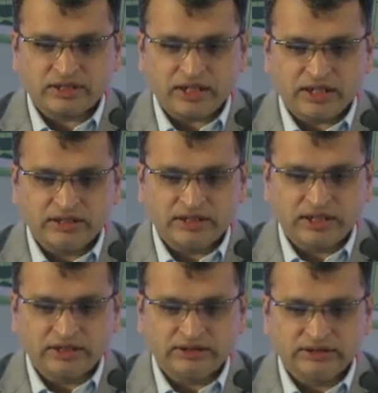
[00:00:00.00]
and
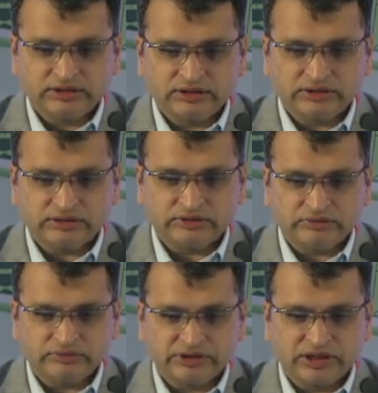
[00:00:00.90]
then
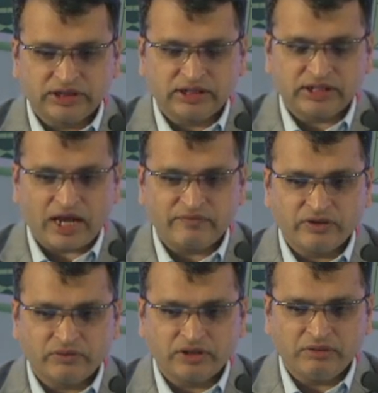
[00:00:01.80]
we did the TAVI
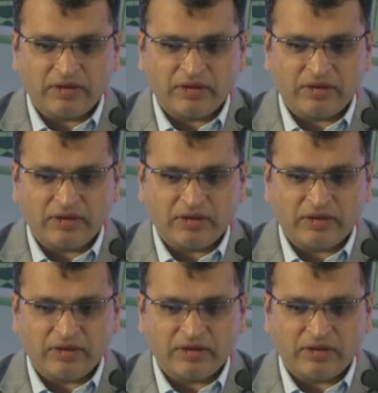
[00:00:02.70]
with the MY